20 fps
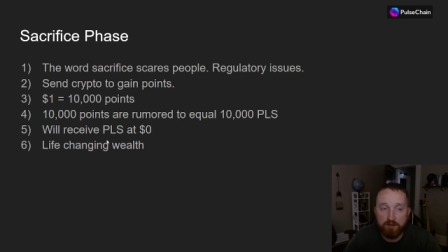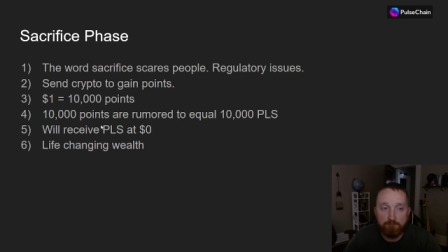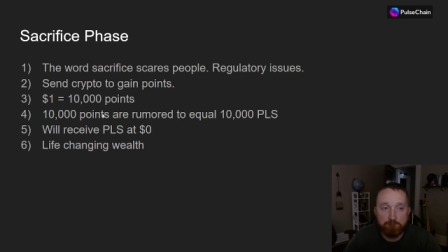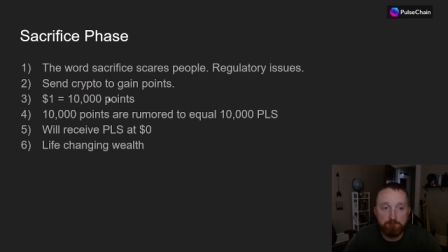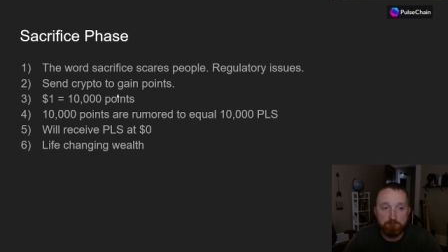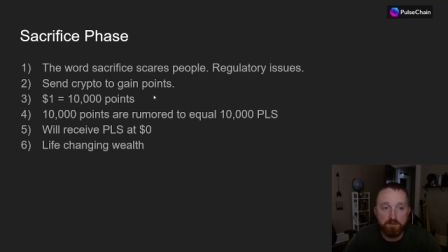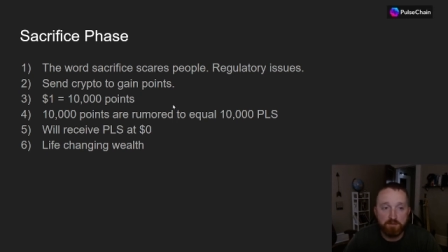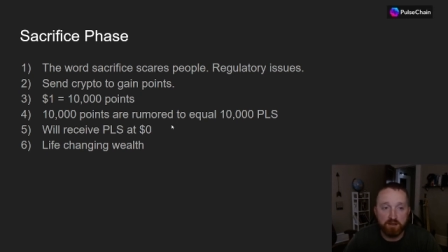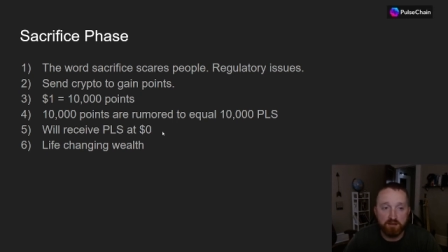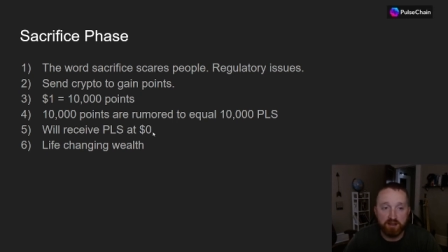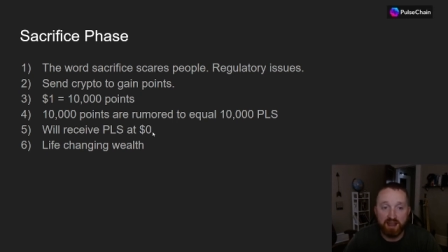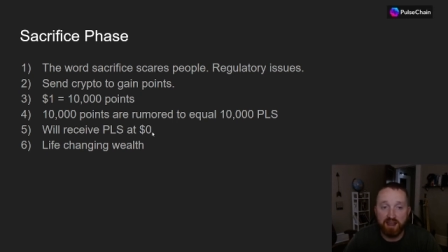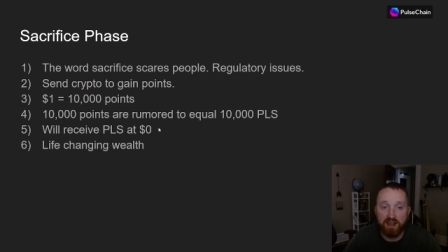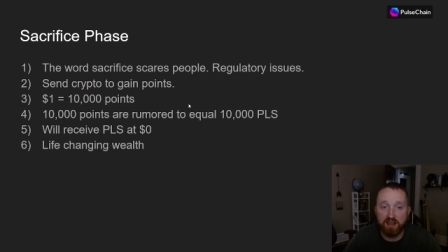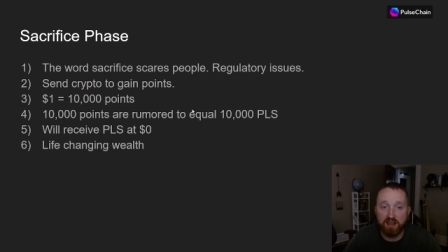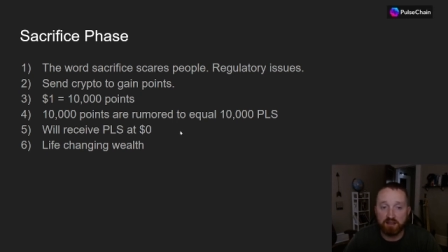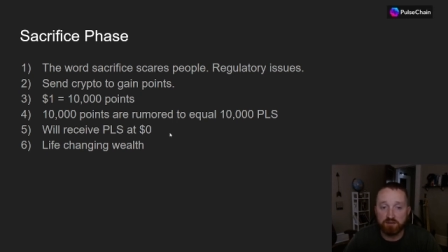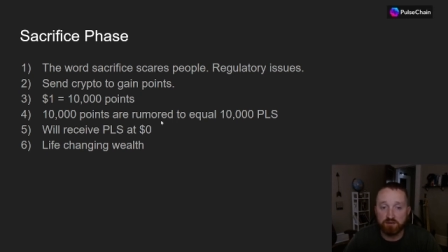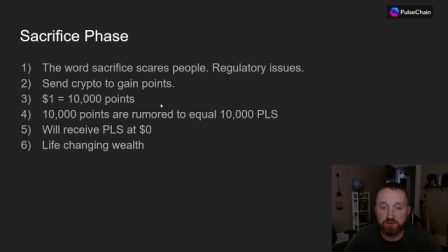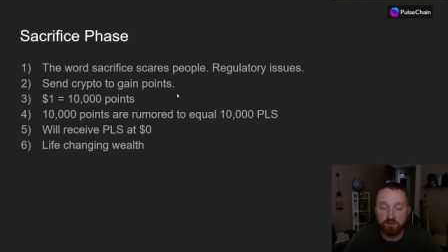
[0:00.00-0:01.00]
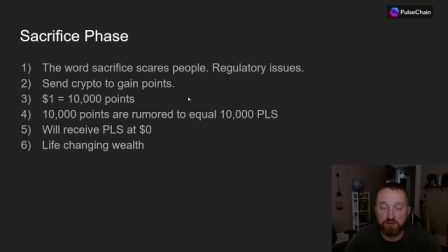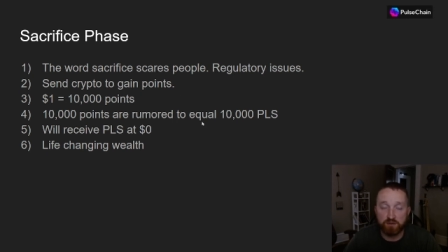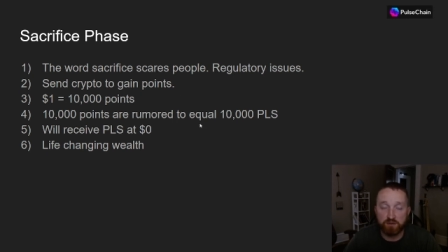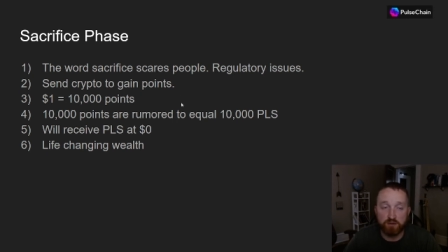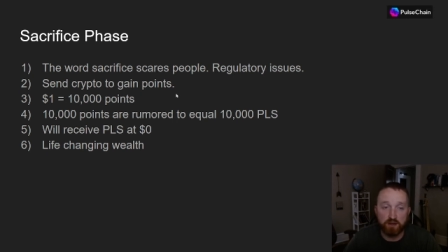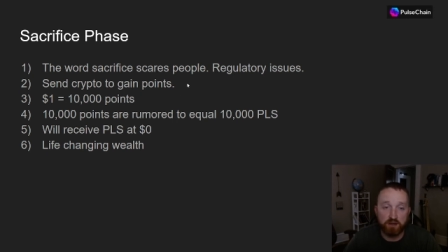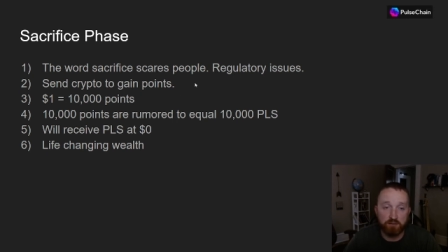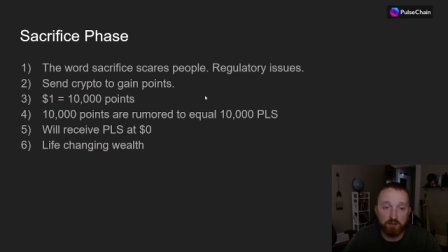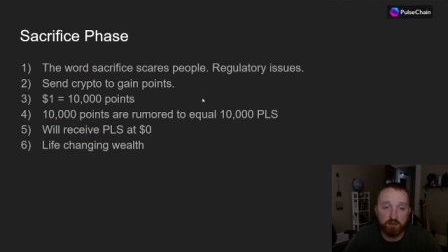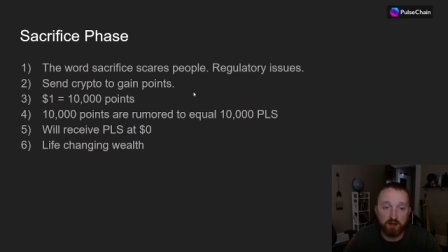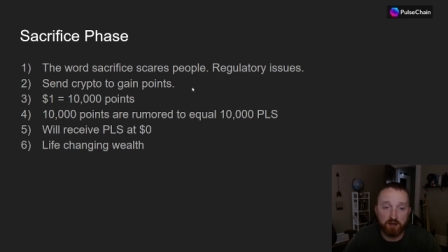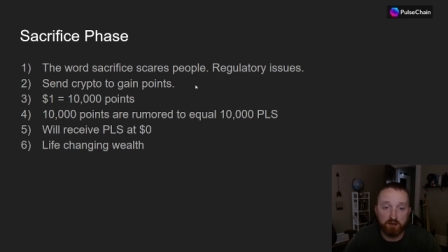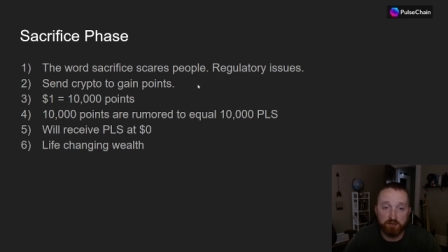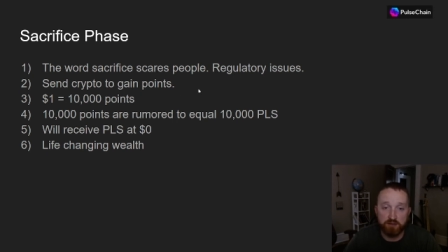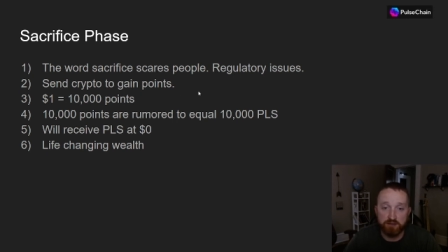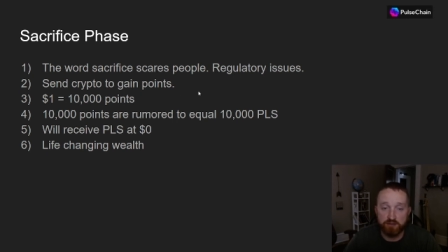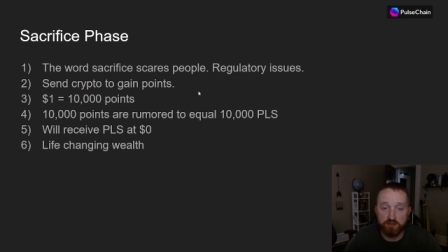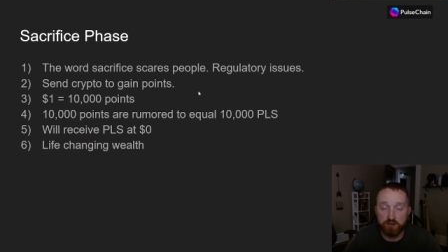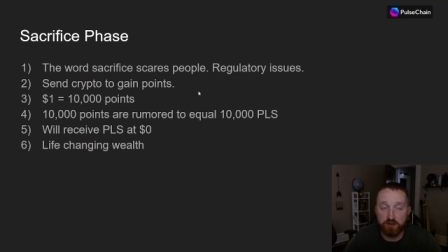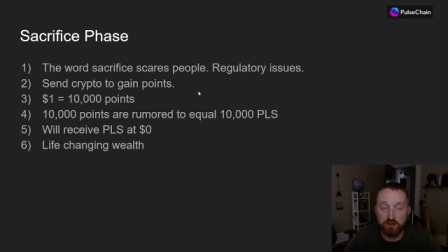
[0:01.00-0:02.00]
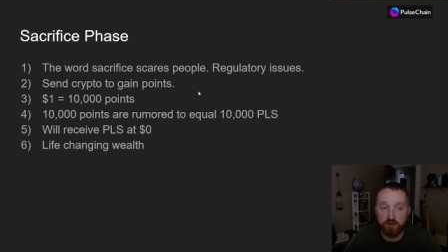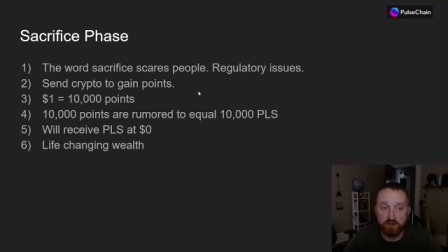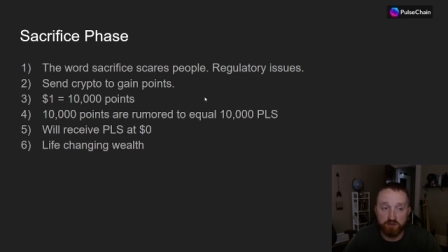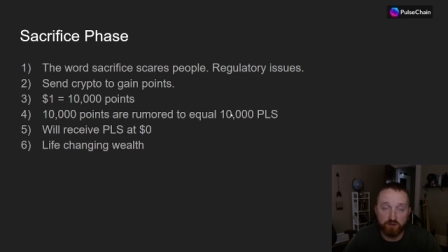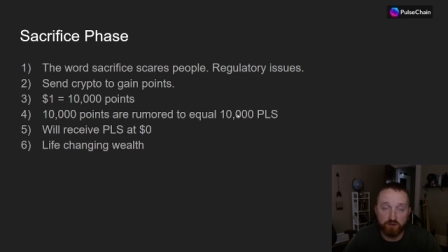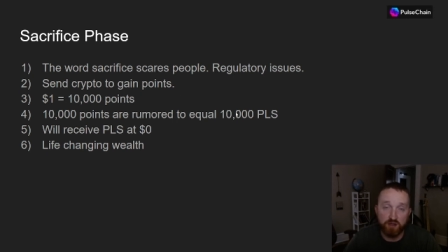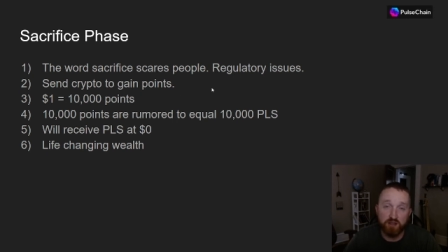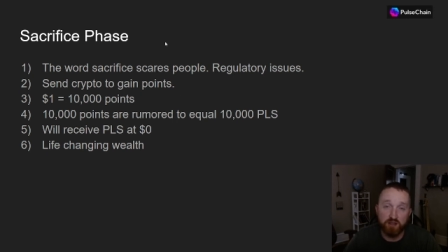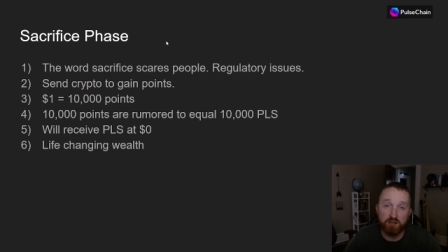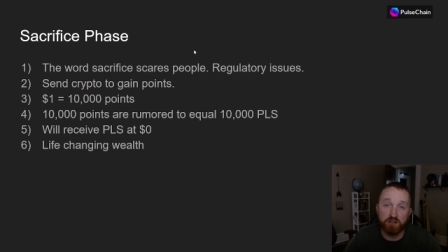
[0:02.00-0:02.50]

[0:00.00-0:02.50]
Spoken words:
And Hex was created by Richard Hart as well.